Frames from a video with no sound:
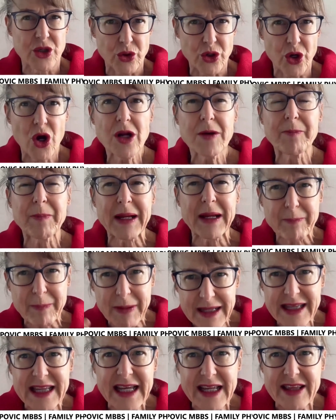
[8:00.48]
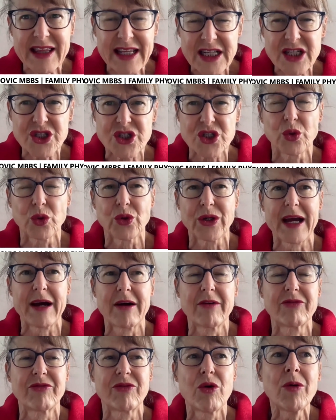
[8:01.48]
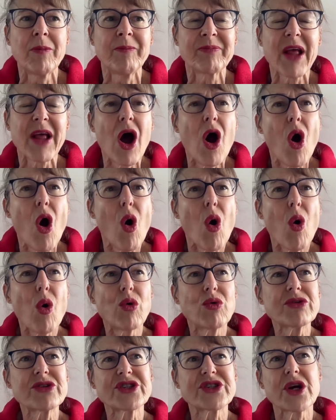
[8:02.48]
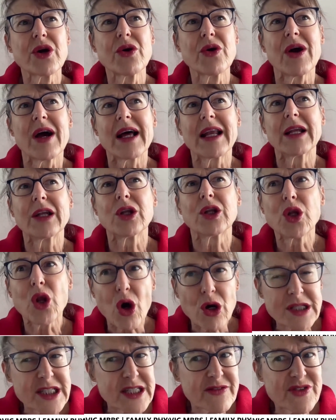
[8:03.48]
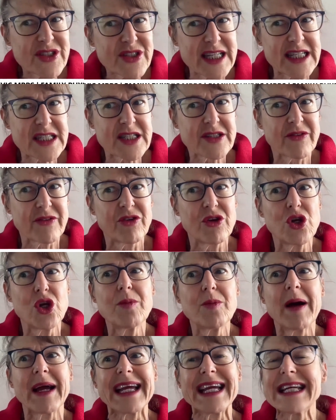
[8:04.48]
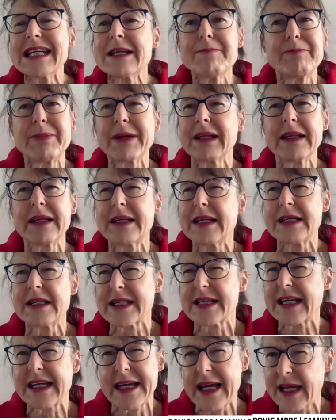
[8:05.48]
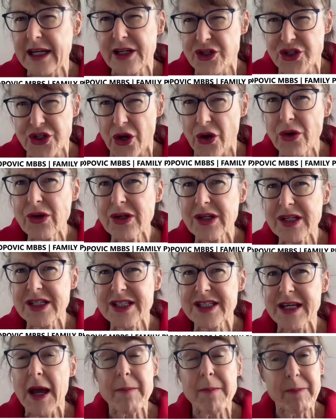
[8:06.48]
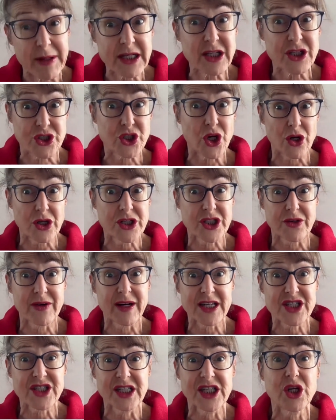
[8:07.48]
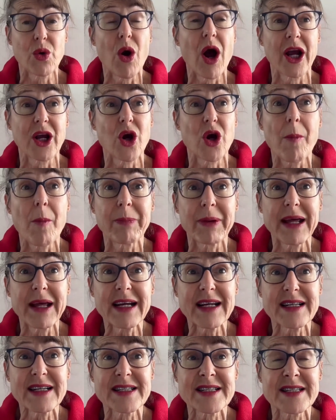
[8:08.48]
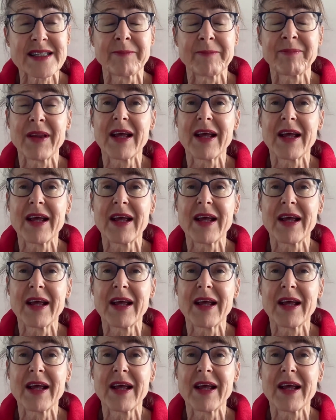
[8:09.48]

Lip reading: or not, but they're things to look out for. Also, loss of sense of humour, inability to get jokes because jokes are actually quite complex.